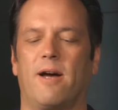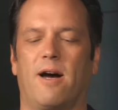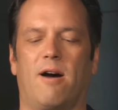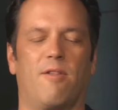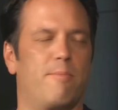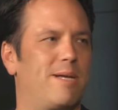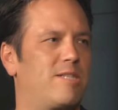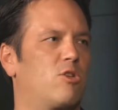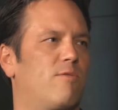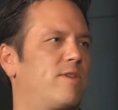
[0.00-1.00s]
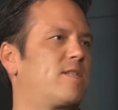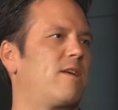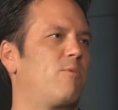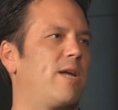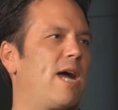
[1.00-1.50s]
on the best service
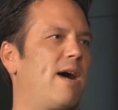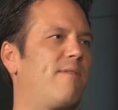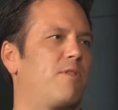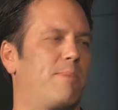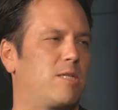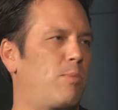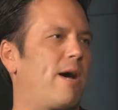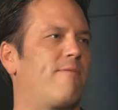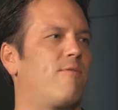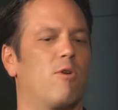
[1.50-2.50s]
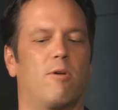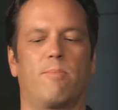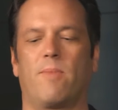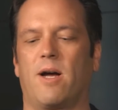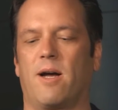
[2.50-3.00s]
that we have, on the best
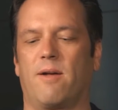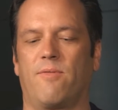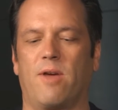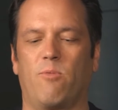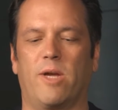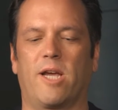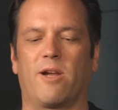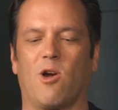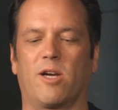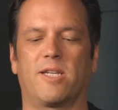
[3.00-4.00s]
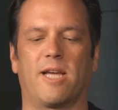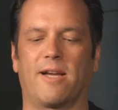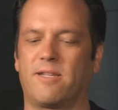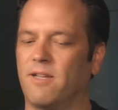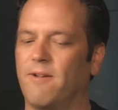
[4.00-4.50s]
platform that we can
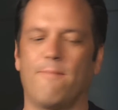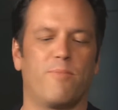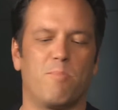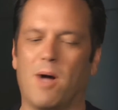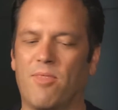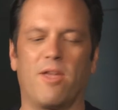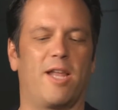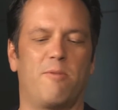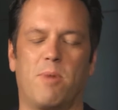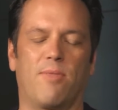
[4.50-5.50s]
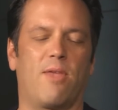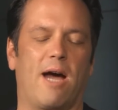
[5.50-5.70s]
architect month in and month